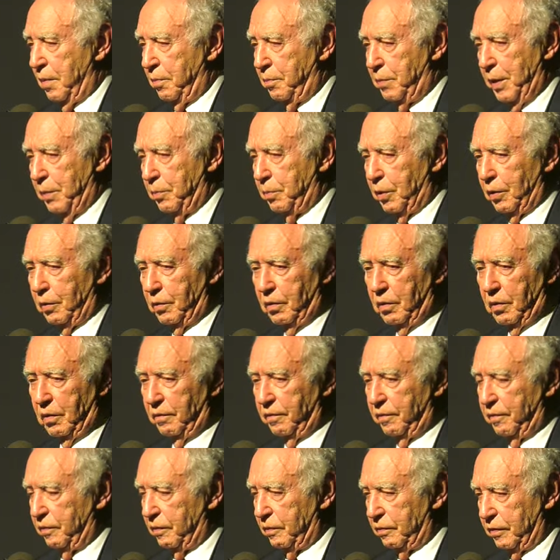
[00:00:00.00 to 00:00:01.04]
people
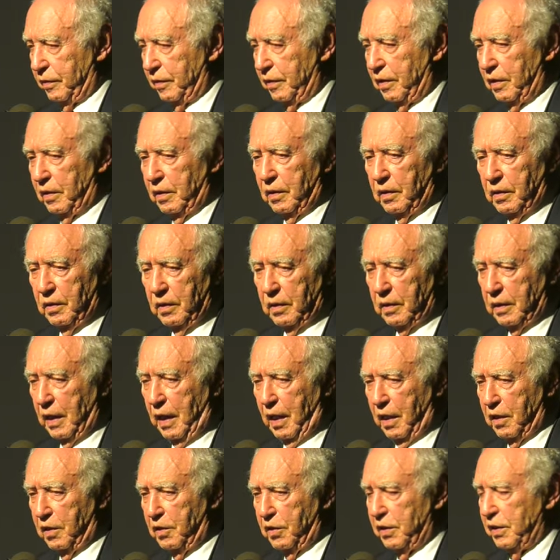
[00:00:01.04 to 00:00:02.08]
of uh,
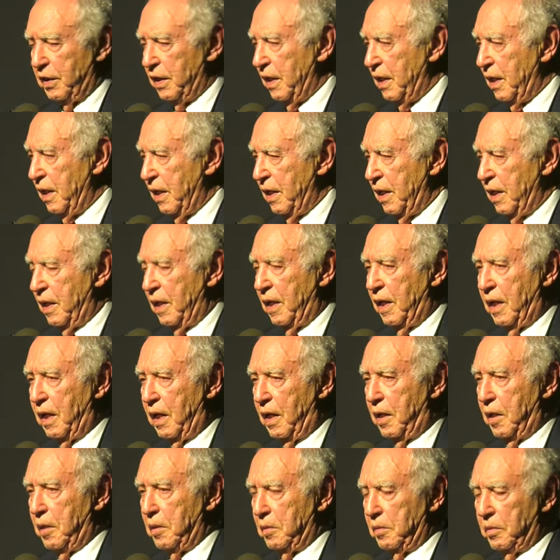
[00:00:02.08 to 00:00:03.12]
color,
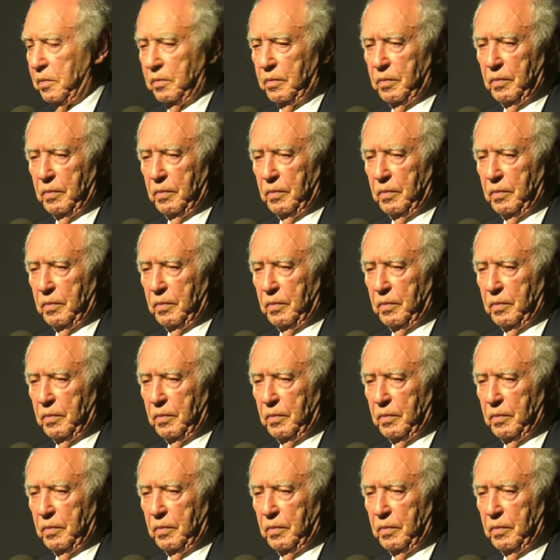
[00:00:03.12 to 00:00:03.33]
uh,